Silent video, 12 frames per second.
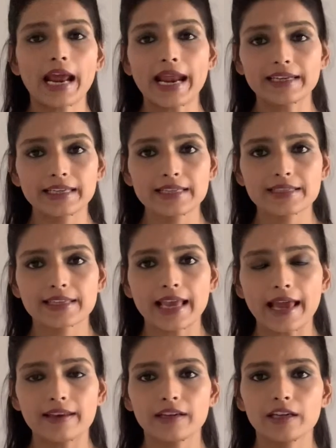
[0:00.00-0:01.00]
NT
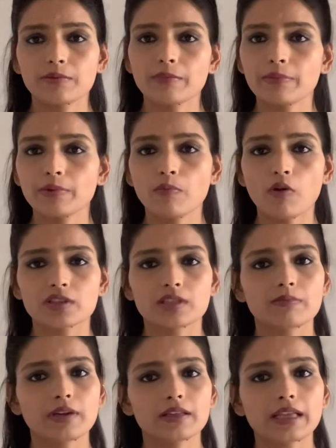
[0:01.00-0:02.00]
scan, it may be
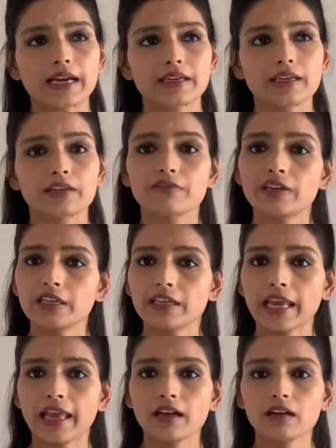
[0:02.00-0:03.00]
possible that it will
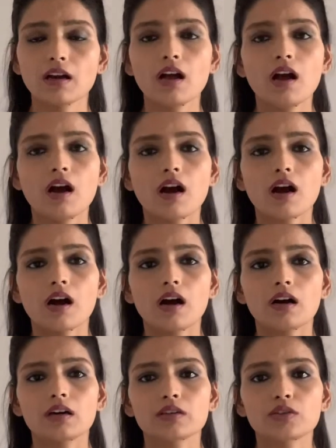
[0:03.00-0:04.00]
take
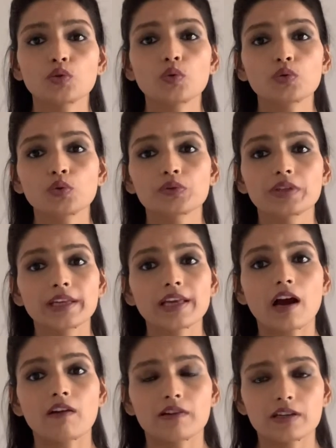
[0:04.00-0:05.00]
2 to 3
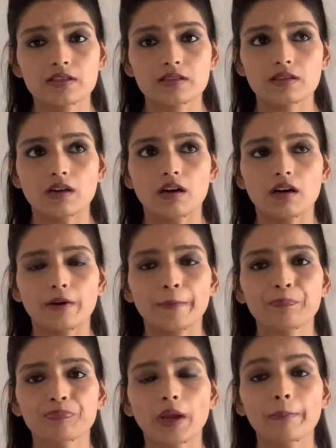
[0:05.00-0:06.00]
hours
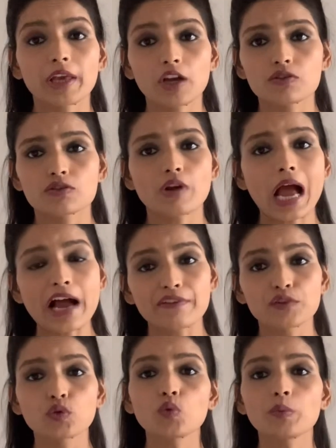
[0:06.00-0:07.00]
because you have
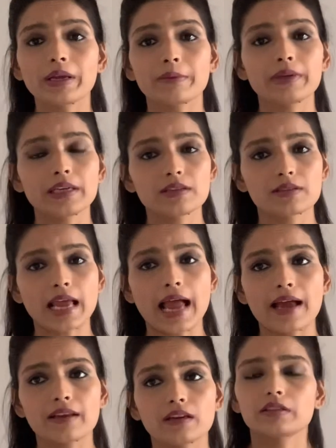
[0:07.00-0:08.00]
two babies,
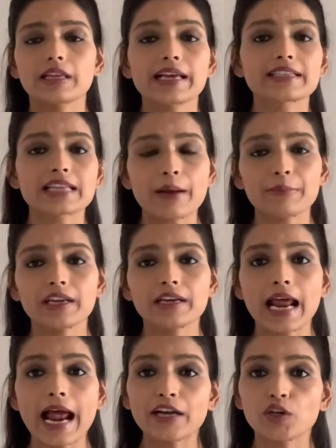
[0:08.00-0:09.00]
and the examiner
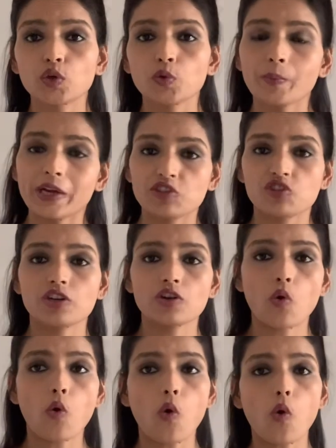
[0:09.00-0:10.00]
had to
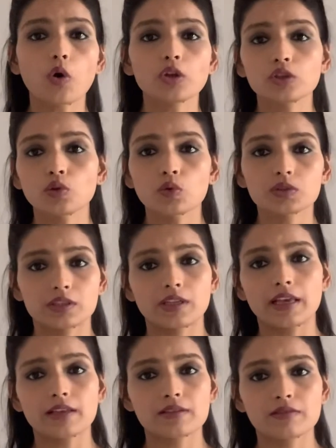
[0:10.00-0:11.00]
measure all those
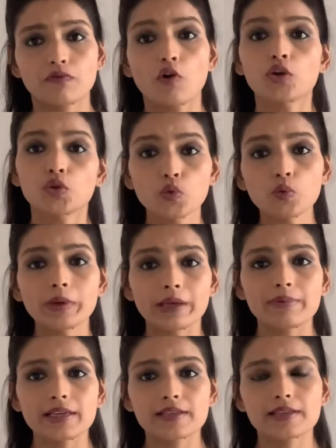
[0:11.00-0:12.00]
things for two
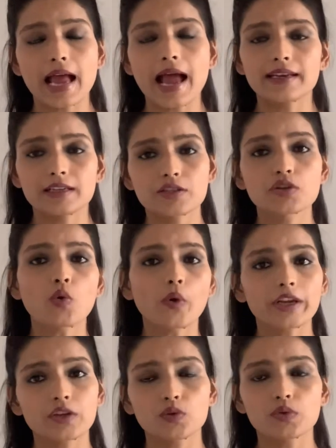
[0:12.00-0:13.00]
babies, and it's
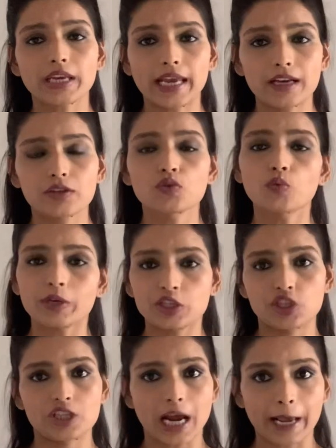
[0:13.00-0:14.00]
going to take too
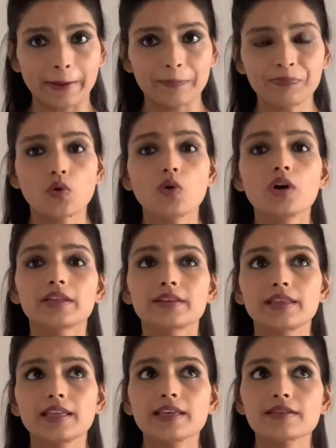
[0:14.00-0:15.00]
much time. So
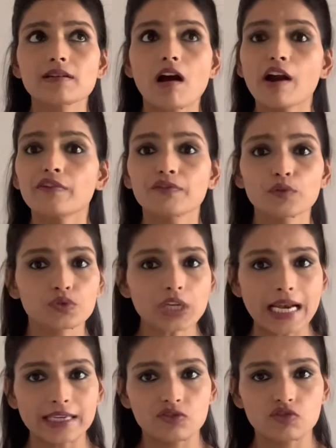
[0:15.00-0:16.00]
these are few
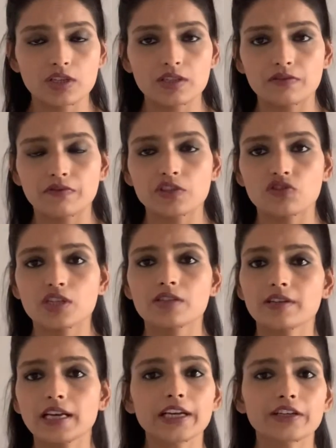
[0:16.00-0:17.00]
challenges which
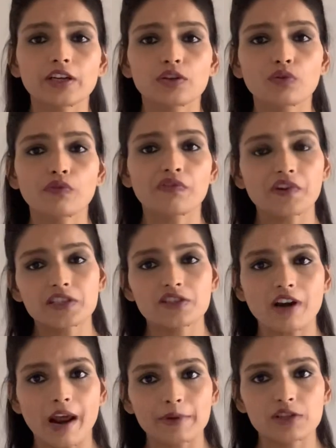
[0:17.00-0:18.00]
is related to
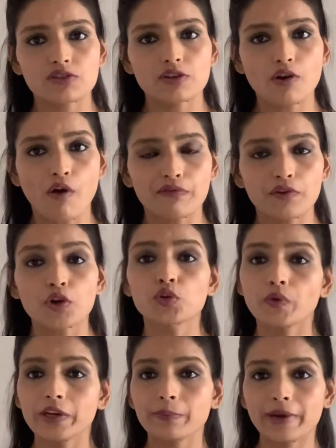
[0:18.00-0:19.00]
first trimester of your
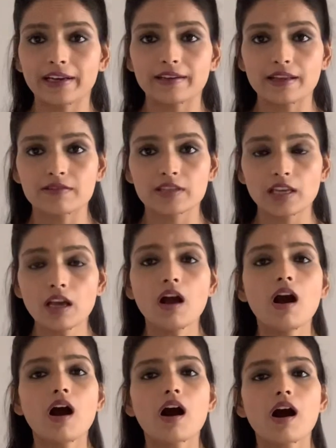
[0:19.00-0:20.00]
twin pregnancy.
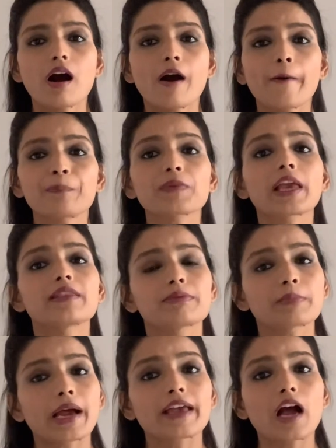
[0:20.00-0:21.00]

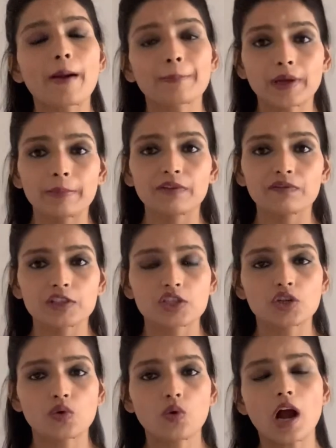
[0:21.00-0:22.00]
In my upcoming
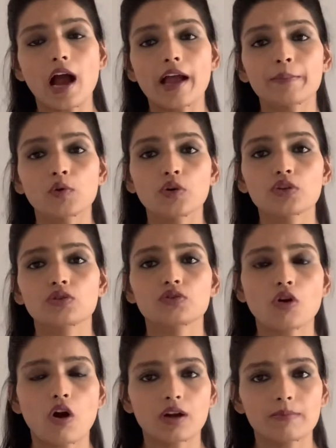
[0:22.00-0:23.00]
video, I am going to
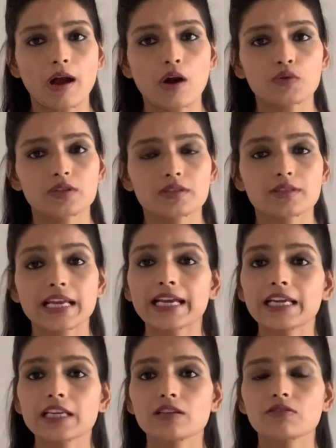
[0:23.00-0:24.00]
talk about
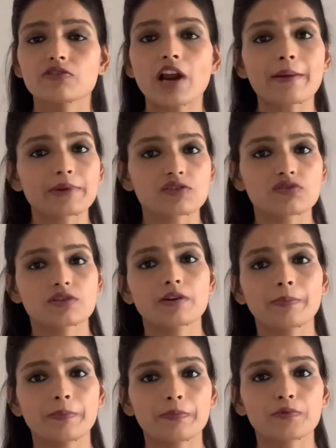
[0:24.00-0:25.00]
second
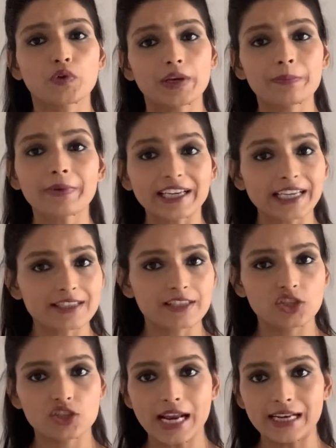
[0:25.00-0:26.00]
trimester twin
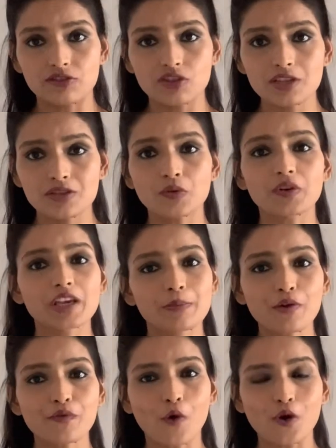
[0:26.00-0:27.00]
pregnancy challenges. So
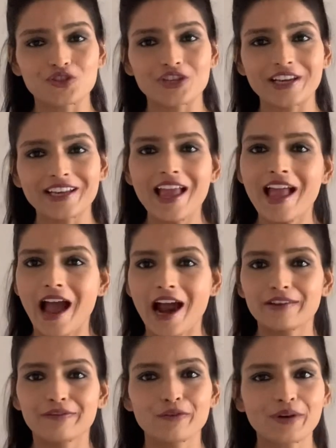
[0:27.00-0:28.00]
keep on watching,
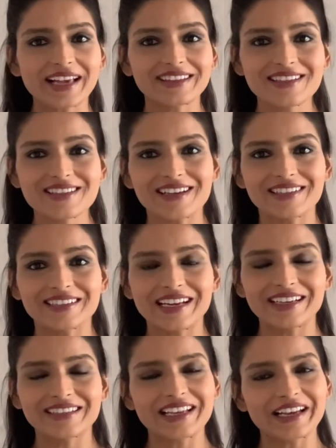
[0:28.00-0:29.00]
and if you like this
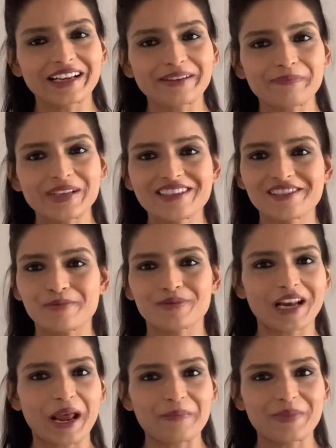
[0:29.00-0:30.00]
content, then please
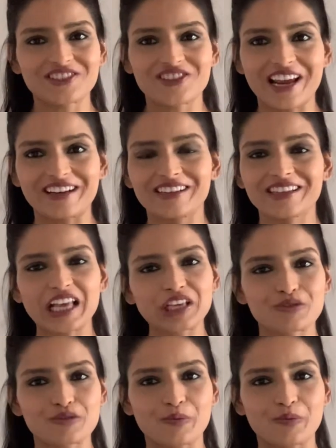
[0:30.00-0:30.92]
subscribe my channel. Thank you so much.